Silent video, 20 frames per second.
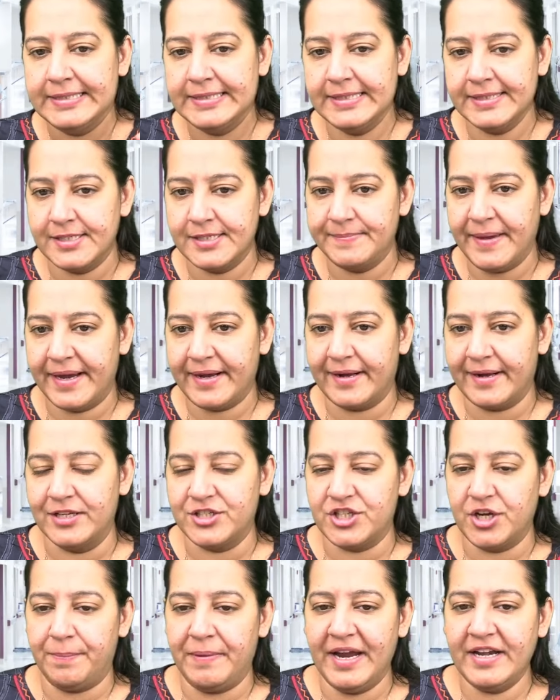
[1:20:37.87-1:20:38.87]
This is my
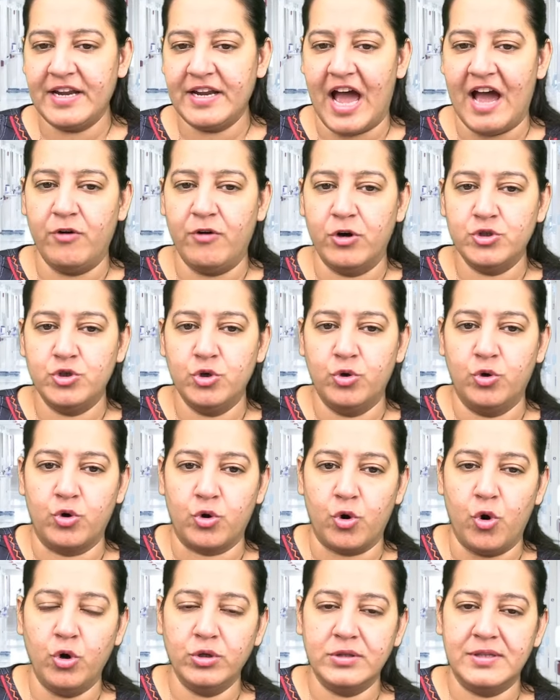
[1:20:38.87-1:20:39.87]
culture plate. I want to
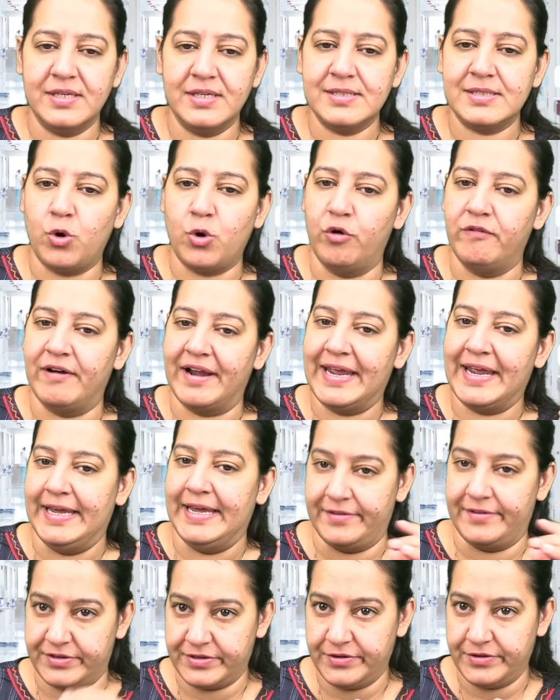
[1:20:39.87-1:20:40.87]
grow this over
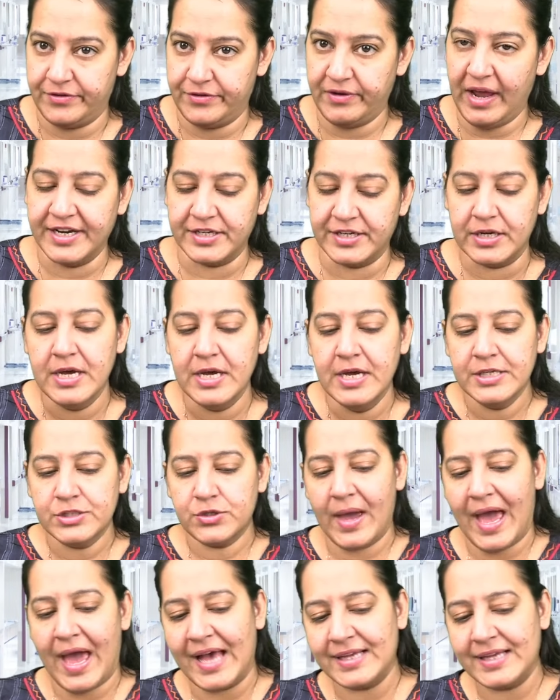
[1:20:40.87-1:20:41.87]
here, right?
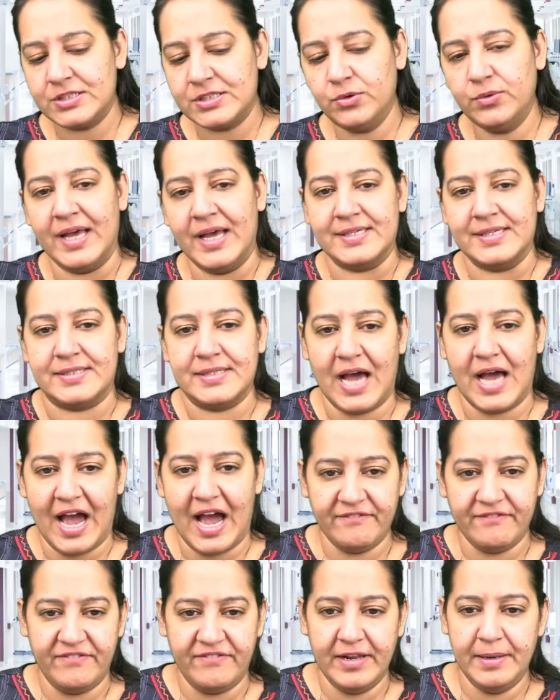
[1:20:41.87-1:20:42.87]
So, as soon as
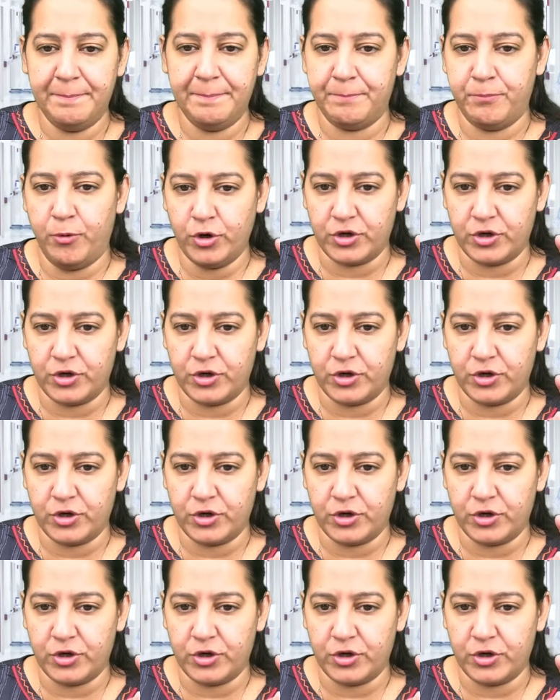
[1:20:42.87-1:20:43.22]
I will